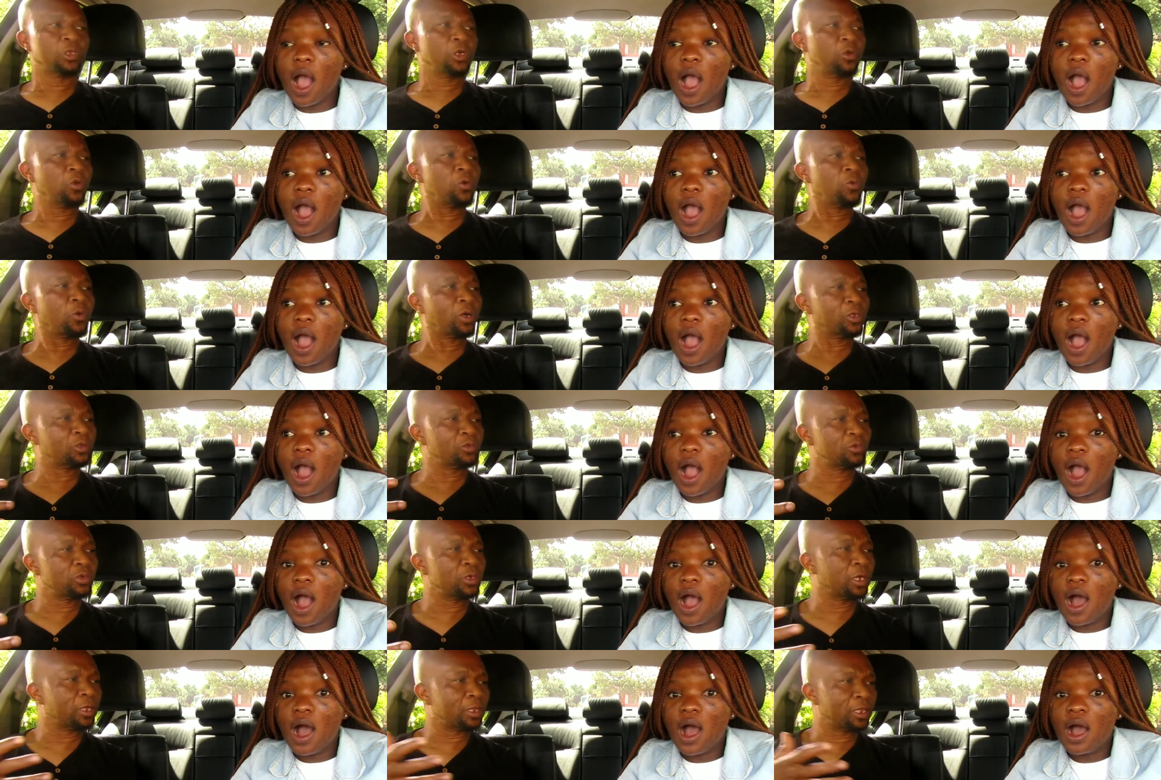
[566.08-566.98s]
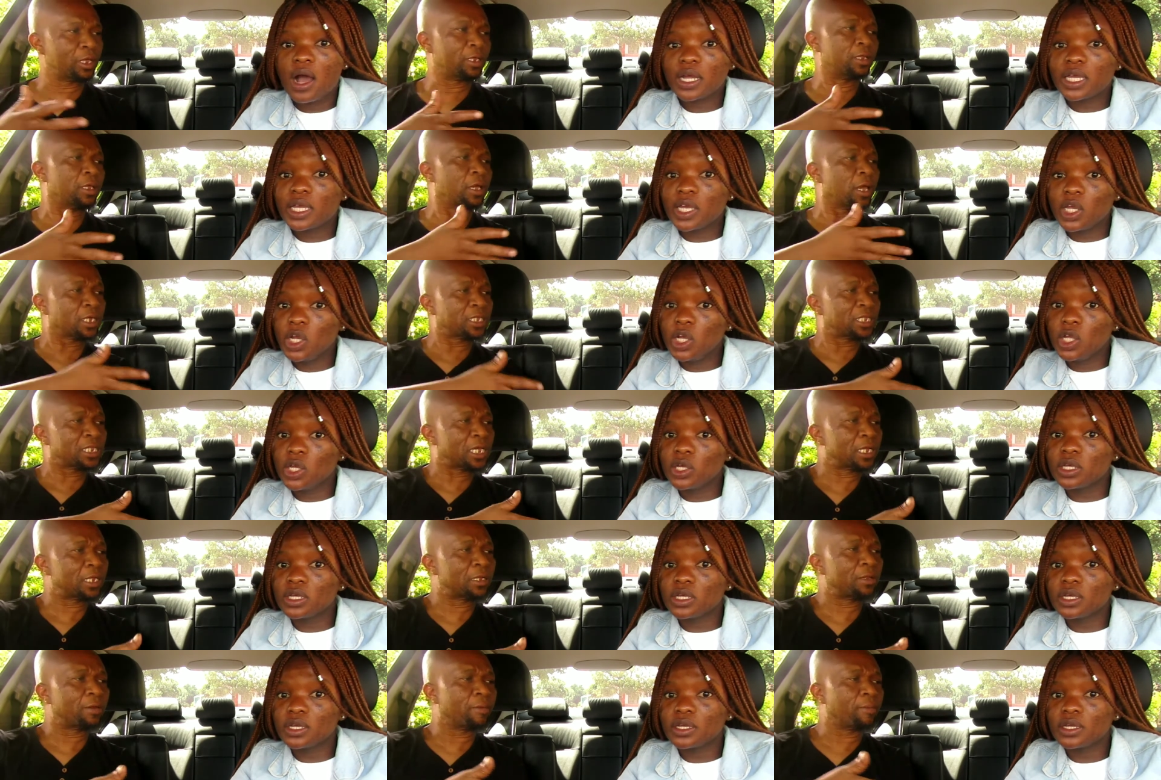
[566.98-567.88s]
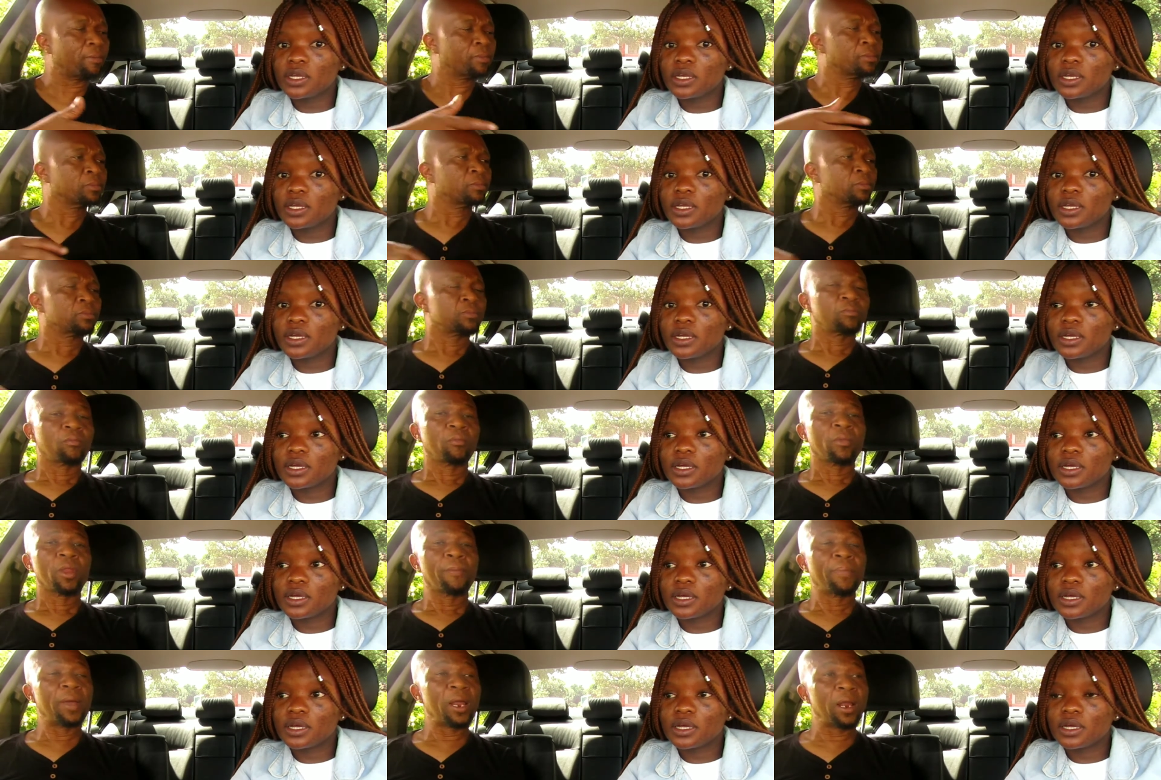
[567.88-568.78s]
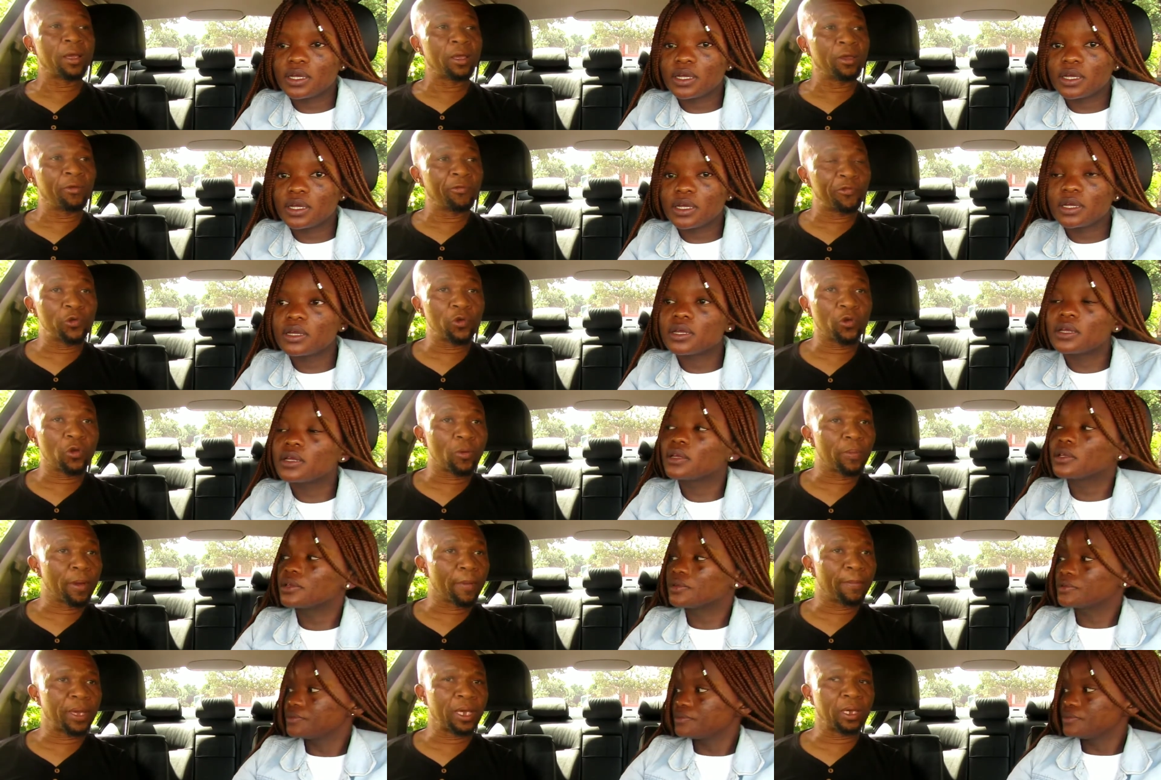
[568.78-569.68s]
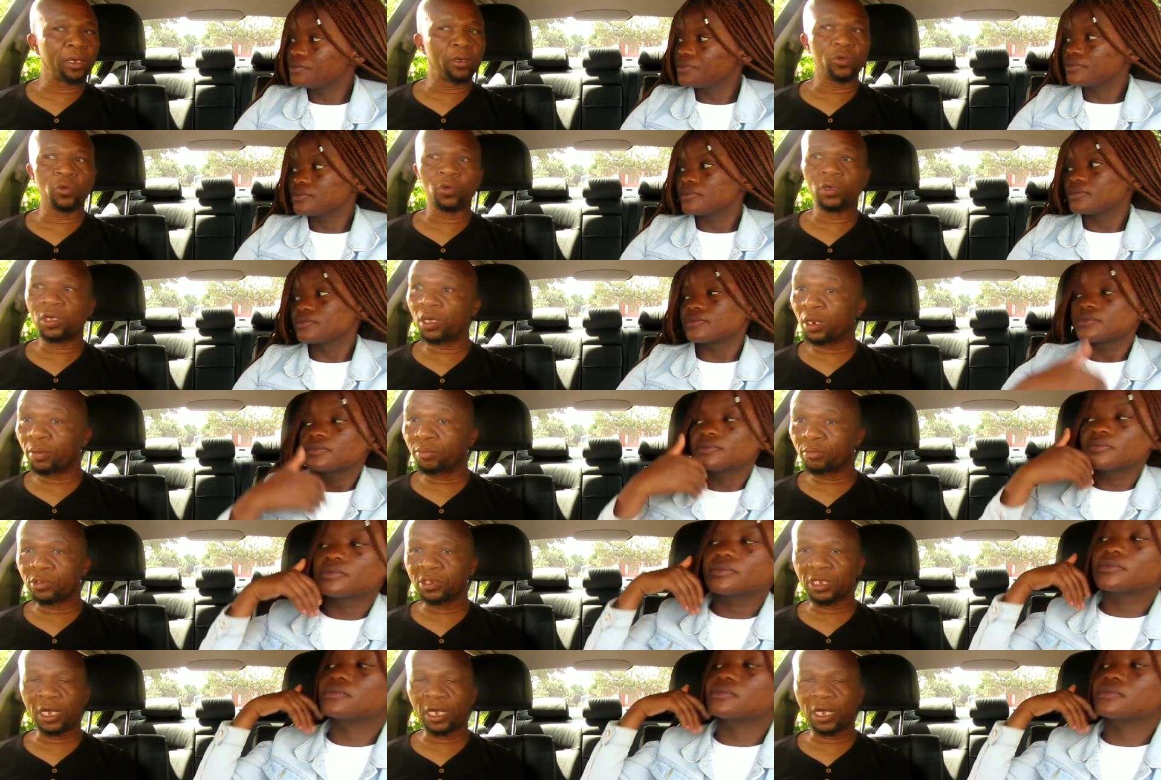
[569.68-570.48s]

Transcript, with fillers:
Speaker 1: they don't want to hear that exactly Pella, if you rob a bank you kill most